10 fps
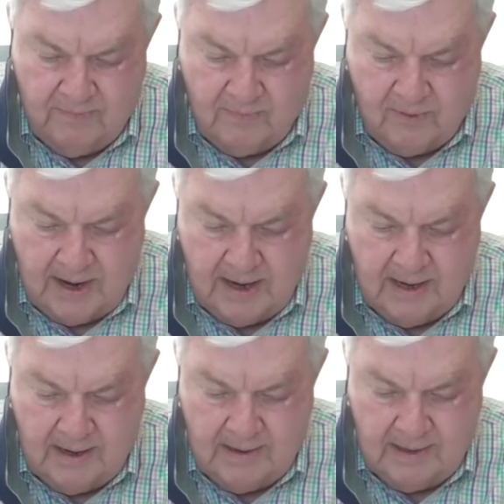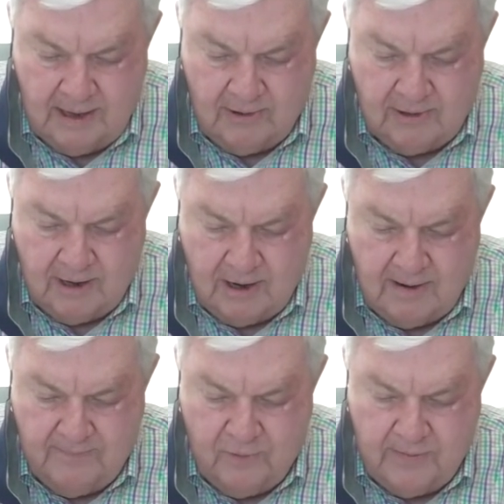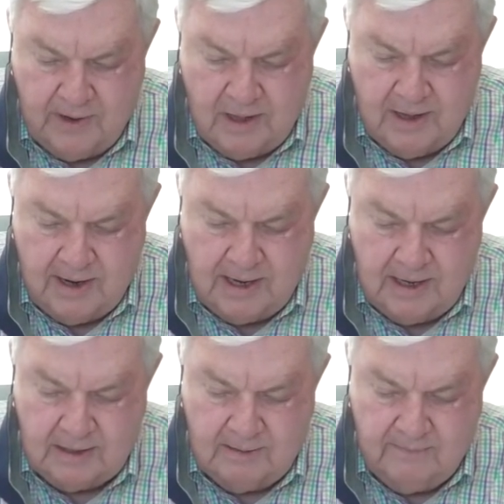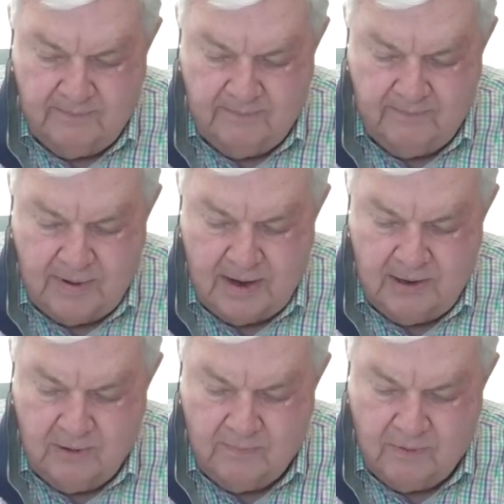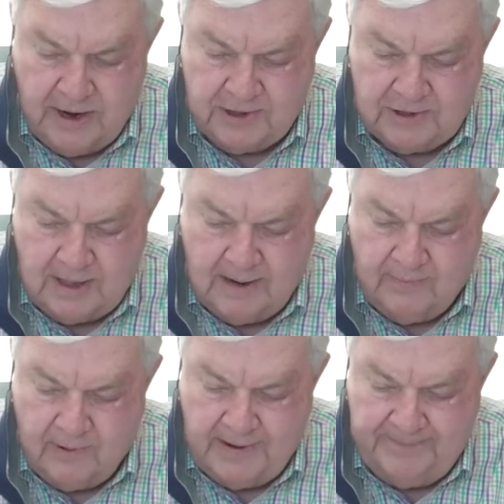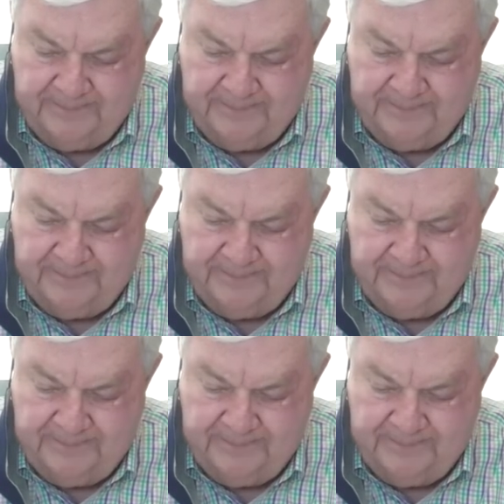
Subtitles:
Miranda held an unemployment clinic at the Von Hill Branch Library.